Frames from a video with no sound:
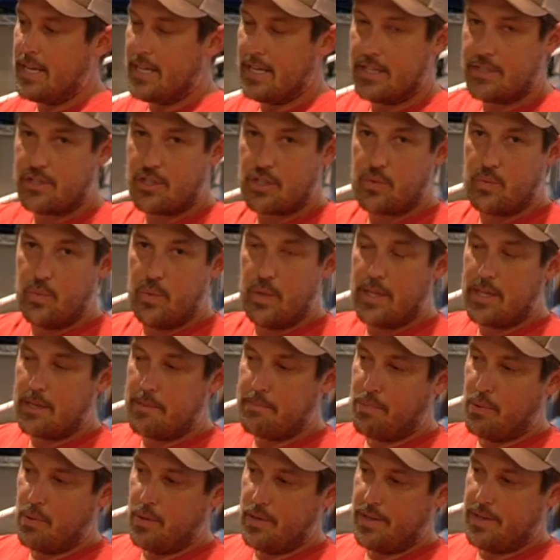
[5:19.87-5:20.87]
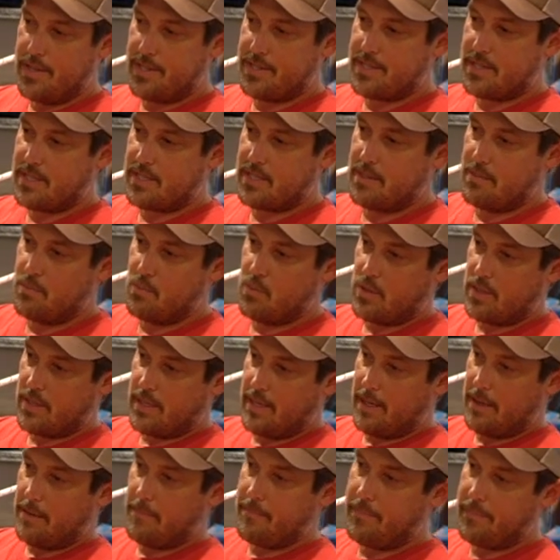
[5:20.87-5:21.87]
it's just really important to the system
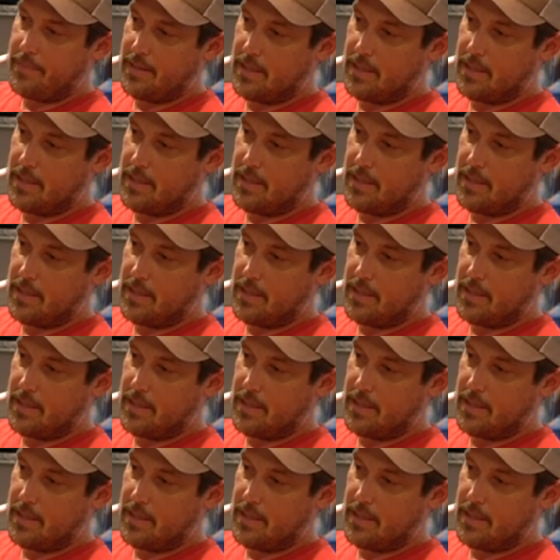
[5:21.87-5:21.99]
working.